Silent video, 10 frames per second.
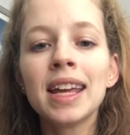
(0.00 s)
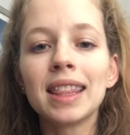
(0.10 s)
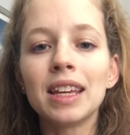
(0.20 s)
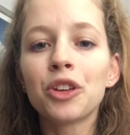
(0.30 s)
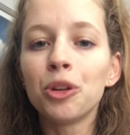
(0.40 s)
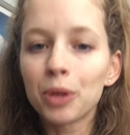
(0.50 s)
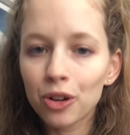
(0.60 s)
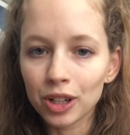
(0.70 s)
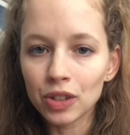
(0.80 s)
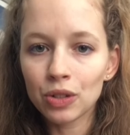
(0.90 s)
the cubic
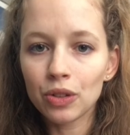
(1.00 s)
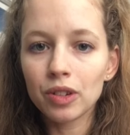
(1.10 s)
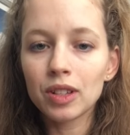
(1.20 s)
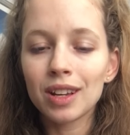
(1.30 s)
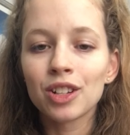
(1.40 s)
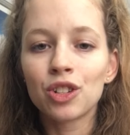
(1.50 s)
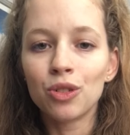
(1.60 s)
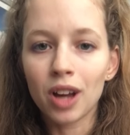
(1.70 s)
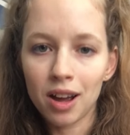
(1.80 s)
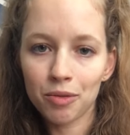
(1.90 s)
crystals do
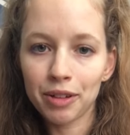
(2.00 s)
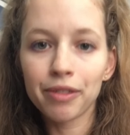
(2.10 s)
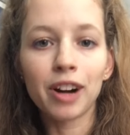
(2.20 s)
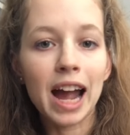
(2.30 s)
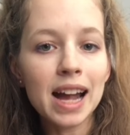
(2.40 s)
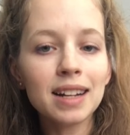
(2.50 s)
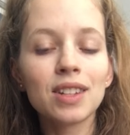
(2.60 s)
not refract,